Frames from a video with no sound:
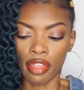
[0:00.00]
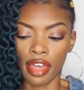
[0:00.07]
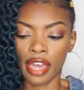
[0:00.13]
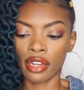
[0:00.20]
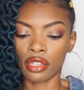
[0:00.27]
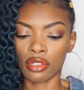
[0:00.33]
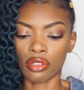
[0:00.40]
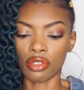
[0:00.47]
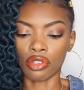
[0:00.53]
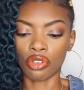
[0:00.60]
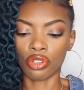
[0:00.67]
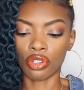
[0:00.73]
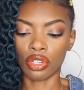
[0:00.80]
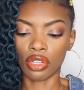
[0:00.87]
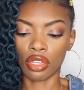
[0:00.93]
that is
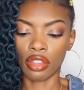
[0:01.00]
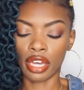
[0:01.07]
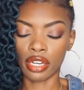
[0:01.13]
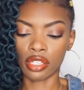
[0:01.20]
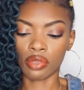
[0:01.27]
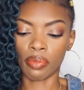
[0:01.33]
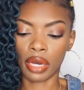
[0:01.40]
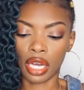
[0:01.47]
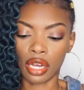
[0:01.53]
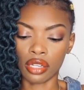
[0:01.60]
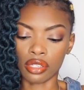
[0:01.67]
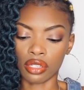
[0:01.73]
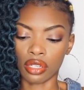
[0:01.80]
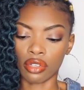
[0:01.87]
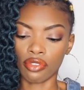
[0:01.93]
good. That is
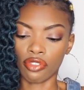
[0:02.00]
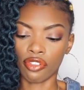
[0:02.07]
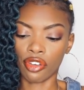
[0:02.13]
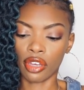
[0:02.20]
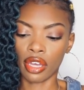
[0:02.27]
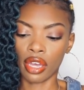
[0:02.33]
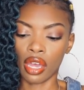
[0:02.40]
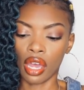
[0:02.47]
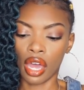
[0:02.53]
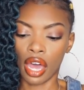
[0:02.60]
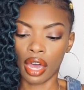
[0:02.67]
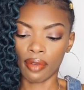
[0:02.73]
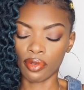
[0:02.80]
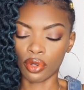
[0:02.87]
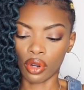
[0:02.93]
positive.
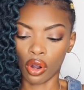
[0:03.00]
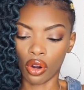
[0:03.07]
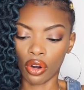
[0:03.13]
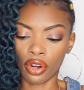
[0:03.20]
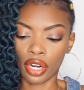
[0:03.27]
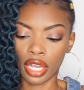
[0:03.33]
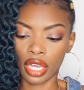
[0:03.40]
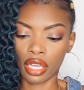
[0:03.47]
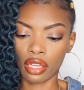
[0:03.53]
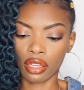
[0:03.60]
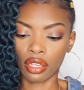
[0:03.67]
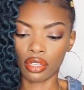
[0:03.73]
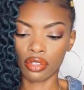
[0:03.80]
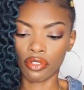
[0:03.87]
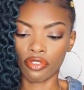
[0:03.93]
After heartache,
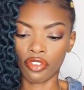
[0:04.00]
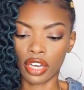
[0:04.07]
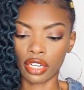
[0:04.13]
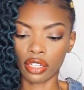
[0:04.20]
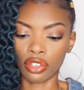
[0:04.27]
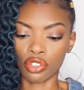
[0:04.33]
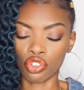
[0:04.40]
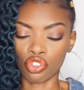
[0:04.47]
finding the